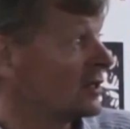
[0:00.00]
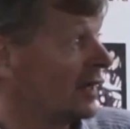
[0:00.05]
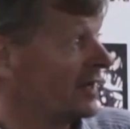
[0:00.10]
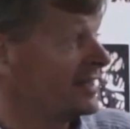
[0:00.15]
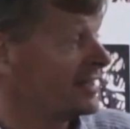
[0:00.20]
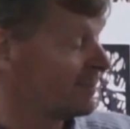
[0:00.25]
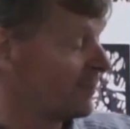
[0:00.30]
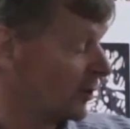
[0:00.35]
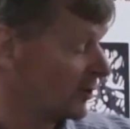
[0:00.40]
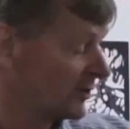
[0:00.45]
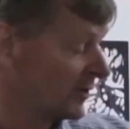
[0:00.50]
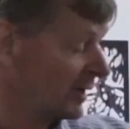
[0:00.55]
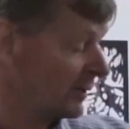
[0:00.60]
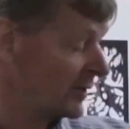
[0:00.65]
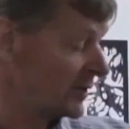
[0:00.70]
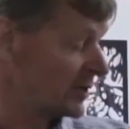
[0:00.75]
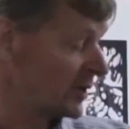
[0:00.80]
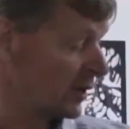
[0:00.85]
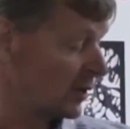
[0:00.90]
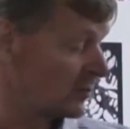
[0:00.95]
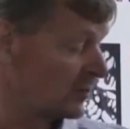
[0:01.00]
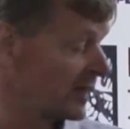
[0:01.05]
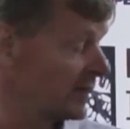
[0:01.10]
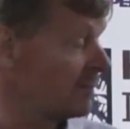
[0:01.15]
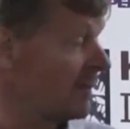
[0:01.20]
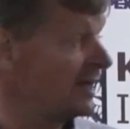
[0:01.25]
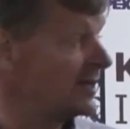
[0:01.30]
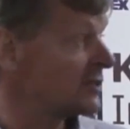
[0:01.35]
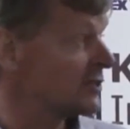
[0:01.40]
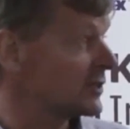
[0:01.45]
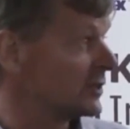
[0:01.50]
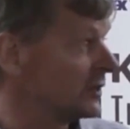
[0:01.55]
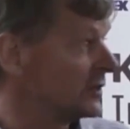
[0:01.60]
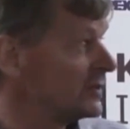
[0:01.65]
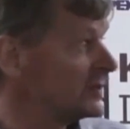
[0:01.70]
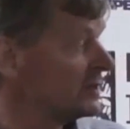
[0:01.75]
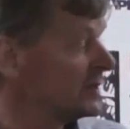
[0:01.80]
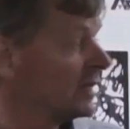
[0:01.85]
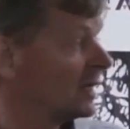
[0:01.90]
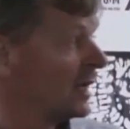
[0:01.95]
Chinese pottery, which I already
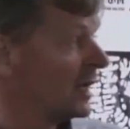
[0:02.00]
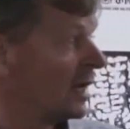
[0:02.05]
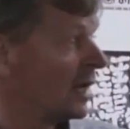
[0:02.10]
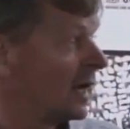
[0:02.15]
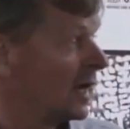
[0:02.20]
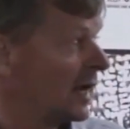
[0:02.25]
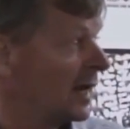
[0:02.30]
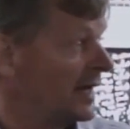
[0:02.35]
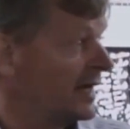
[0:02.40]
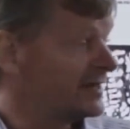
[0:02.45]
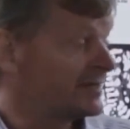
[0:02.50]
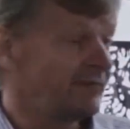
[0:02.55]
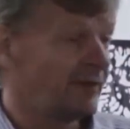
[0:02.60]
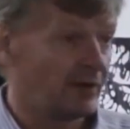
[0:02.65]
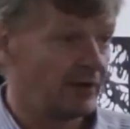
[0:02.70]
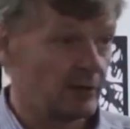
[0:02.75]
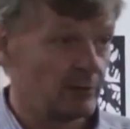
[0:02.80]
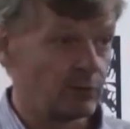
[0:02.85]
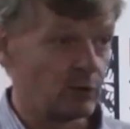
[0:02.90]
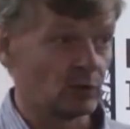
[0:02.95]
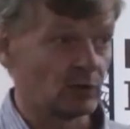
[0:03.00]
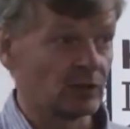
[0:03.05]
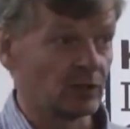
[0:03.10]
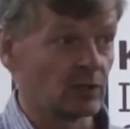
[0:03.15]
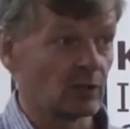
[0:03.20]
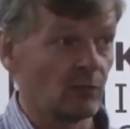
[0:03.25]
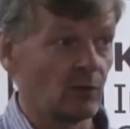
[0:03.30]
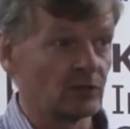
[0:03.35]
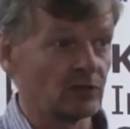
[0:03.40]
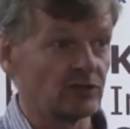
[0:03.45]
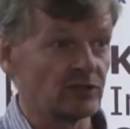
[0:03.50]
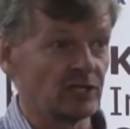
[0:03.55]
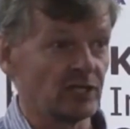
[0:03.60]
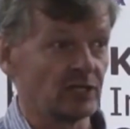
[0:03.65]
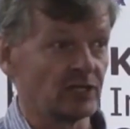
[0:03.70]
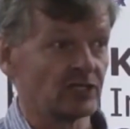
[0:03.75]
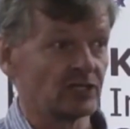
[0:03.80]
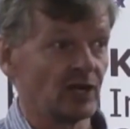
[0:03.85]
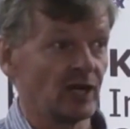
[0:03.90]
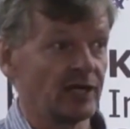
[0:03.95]
mentioned, is a very important
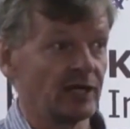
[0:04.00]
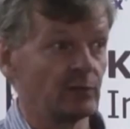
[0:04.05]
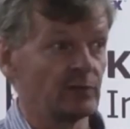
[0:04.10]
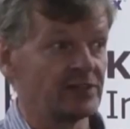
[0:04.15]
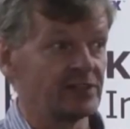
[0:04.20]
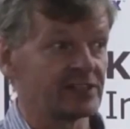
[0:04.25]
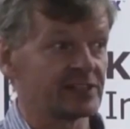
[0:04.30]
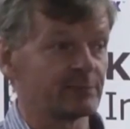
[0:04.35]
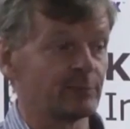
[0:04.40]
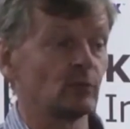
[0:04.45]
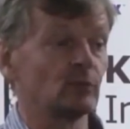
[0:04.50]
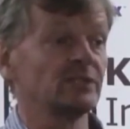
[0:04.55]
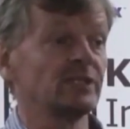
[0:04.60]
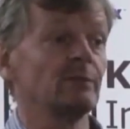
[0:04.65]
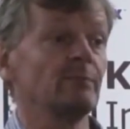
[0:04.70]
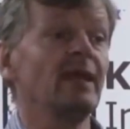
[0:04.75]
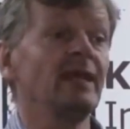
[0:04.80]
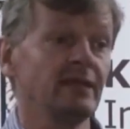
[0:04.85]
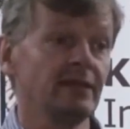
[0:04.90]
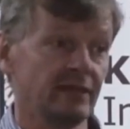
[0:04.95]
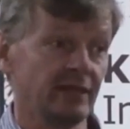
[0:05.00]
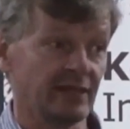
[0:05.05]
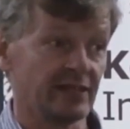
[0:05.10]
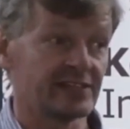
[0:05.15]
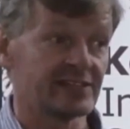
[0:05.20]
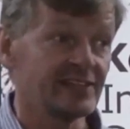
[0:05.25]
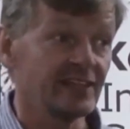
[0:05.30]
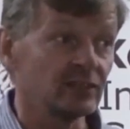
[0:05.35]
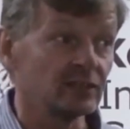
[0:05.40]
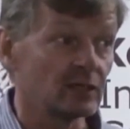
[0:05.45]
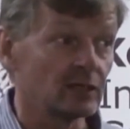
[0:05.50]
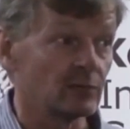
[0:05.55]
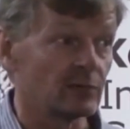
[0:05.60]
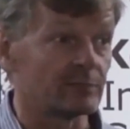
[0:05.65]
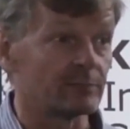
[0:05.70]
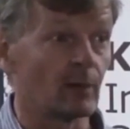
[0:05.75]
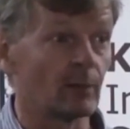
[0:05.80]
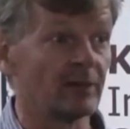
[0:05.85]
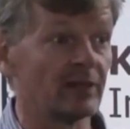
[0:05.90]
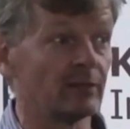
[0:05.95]
commodity. China was exporting many things. Silk
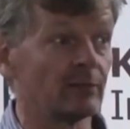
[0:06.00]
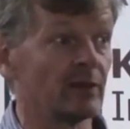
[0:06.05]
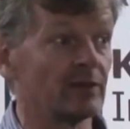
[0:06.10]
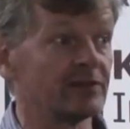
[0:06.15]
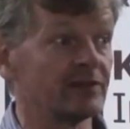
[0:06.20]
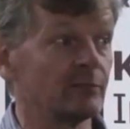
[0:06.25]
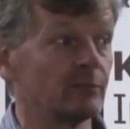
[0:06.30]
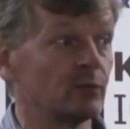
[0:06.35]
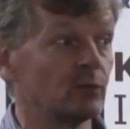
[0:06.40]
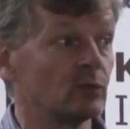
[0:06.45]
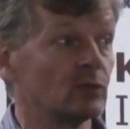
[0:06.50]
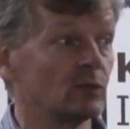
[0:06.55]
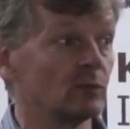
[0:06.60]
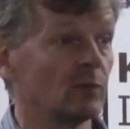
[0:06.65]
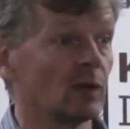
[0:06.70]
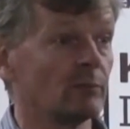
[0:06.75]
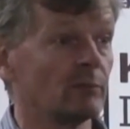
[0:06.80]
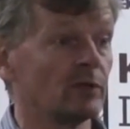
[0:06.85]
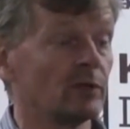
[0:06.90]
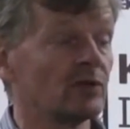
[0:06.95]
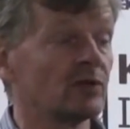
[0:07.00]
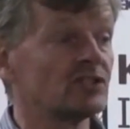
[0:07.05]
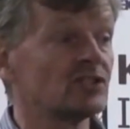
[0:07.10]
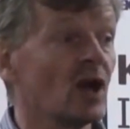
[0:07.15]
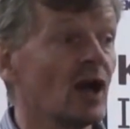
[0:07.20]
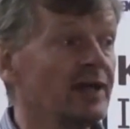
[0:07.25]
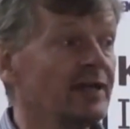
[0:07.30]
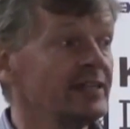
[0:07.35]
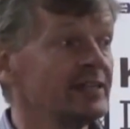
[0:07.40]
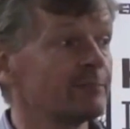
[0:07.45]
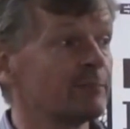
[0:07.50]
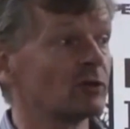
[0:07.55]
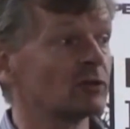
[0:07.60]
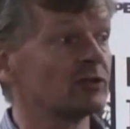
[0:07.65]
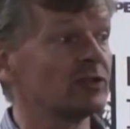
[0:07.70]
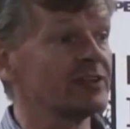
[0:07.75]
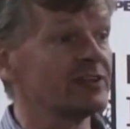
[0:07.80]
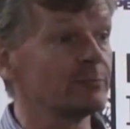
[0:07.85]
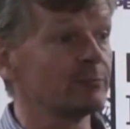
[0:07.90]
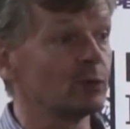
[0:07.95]
was probably the most important one, but Chinese
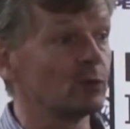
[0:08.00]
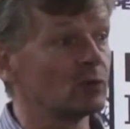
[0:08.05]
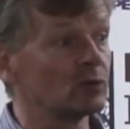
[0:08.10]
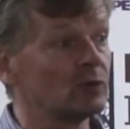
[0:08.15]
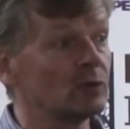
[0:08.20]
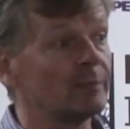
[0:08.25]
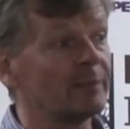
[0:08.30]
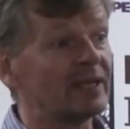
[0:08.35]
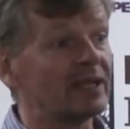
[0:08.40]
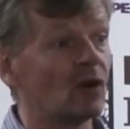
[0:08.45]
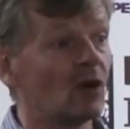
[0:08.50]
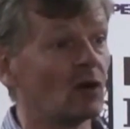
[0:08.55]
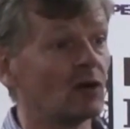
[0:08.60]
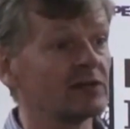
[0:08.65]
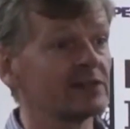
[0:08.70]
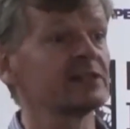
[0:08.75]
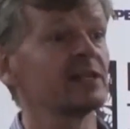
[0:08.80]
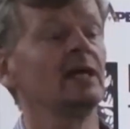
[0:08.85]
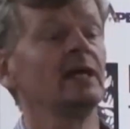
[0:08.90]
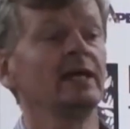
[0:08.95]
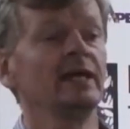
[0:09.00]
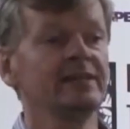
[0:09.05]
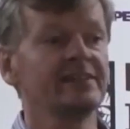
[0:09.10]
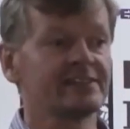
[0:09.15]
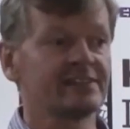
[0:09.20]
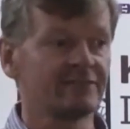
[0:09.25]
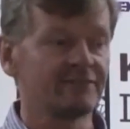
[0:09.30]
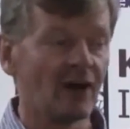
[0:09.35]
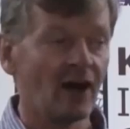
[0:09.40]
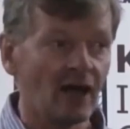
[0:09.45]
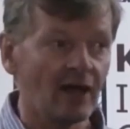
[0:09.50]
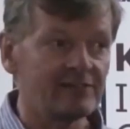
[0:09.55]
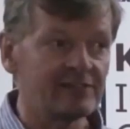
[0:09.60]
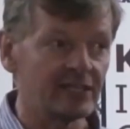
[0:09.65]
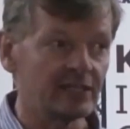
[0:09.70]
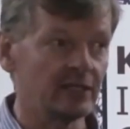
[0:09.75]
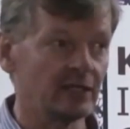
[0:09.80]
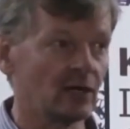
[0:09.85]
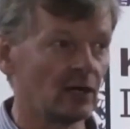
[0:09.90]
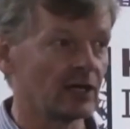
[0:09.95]
pottery is important because it
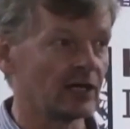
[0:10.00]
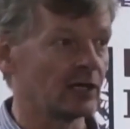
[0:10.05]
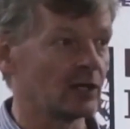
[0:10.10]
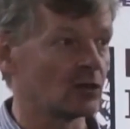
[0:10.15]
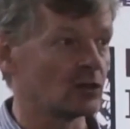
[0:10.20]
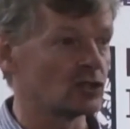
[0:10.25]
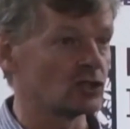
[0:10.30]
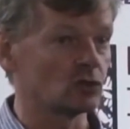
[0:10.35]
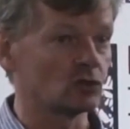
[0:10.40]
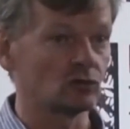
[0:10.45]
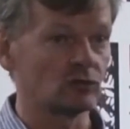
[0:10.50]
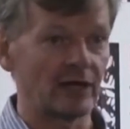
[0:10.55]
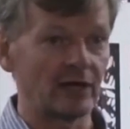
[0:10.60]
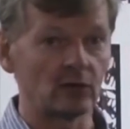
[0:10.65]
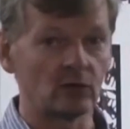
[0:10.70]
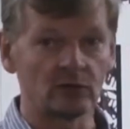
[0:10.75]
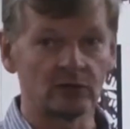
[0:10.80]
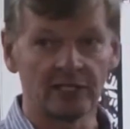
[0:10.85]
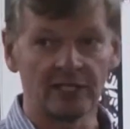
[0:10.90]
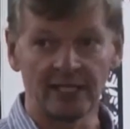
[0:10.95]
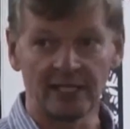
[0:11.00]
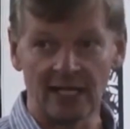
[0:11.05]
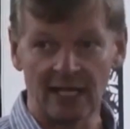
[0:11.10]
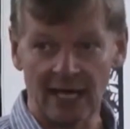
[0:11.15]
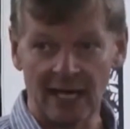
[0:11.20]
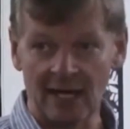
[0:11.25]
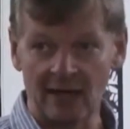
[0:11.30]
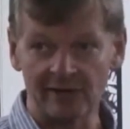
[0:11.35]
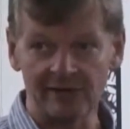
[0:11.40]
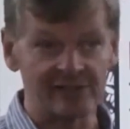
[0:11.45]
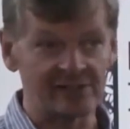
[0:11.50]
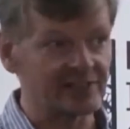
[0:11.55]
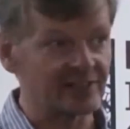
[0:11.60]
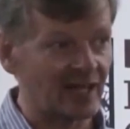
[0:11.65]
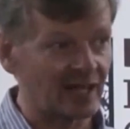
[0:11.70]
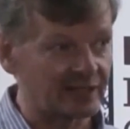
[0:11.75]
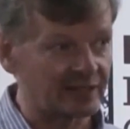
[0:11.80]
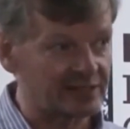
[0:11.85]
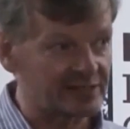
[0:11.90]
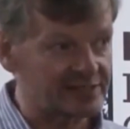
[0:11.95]
survives in the archaeological record and it allows us
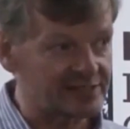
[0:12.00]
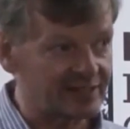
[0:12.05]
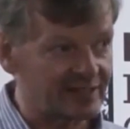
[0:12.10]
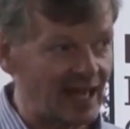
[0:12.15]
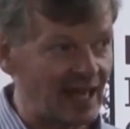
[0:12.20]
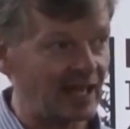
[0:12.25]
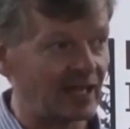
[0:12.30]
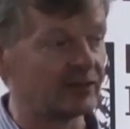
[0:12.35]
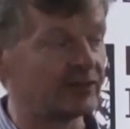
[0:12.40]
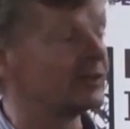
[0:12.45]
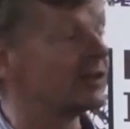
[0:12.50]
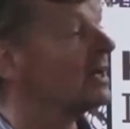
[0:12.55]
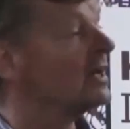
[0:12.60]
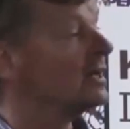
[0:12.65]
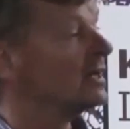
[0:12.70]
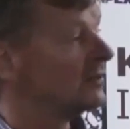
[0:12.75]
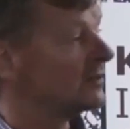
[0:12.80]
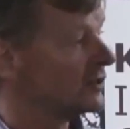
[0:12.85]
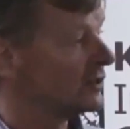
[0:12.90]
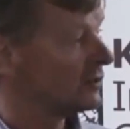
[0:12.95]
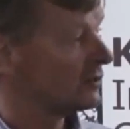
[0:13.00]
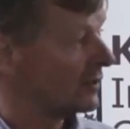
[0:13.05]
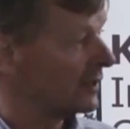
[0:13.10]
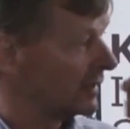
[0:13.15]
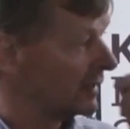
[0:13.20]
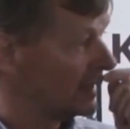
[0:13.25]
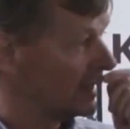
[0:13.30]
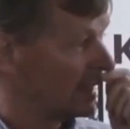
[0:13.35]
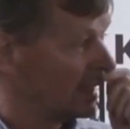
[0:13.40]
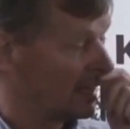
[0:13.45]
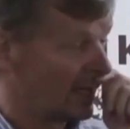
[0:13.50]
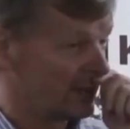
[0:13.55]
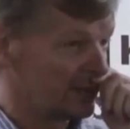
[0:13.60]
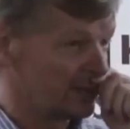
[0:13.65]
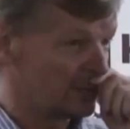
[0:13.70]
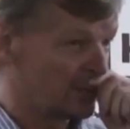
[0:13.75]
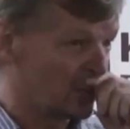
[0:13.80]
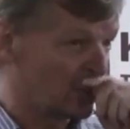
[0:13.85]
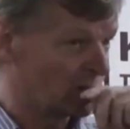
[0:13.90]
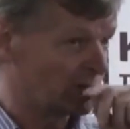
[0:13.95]
to understand the degree and
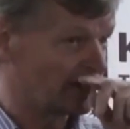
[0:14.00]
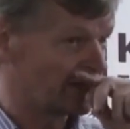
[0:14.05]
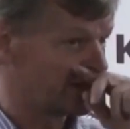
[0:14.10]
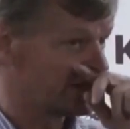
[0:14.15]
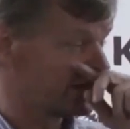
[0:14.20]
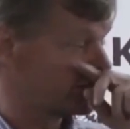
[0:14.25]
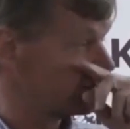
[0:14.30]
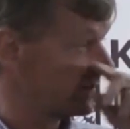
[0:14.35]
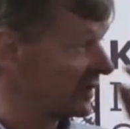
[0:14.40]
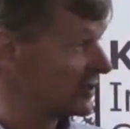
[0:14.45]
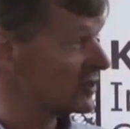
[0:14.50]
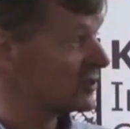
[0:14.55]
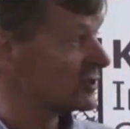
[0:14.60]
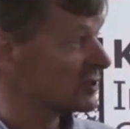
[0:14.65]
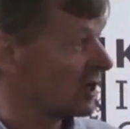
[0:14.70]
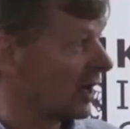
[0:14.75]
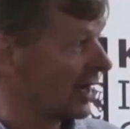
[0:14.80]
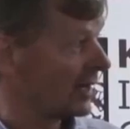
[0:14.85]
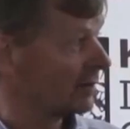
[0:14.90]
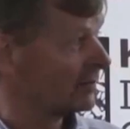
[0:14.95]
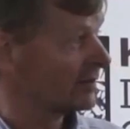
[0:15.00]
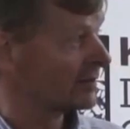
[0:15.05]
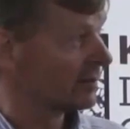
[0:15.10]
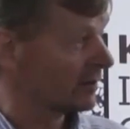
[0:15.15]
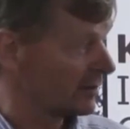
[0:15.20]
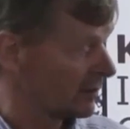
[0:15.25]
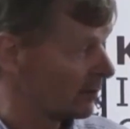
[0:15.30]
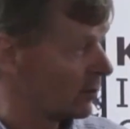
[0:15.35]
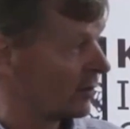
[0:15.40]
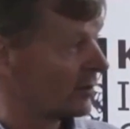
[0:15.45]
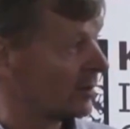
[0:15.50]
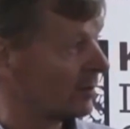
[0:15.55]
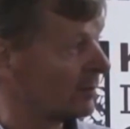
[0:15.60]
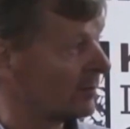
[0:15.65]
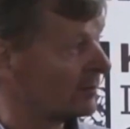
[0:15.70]
the importance to which China was, the